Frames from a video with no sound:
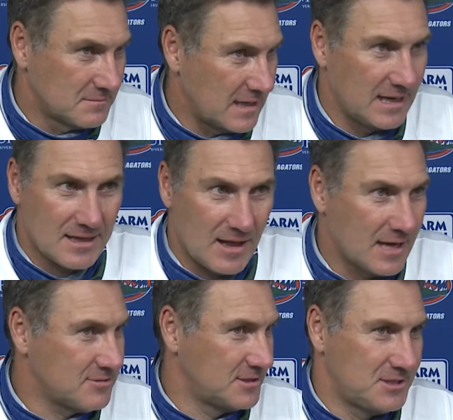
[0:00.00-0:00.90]
8
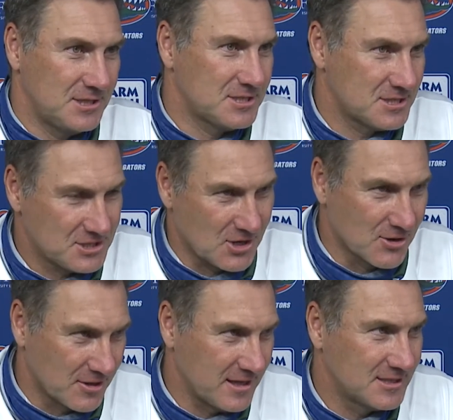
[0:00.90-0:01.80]
o'clock was just the
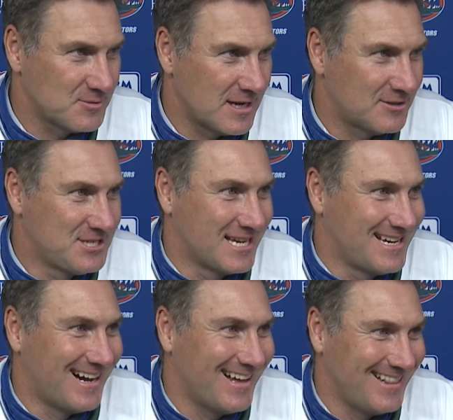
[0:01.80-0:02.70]
start of things when I was in
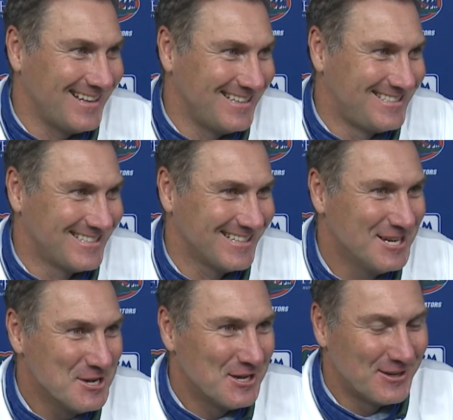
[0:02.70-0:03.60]
college.
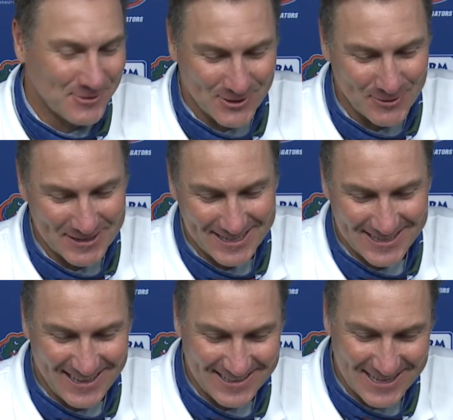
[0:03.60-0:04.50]
And we were home at 8 o'clock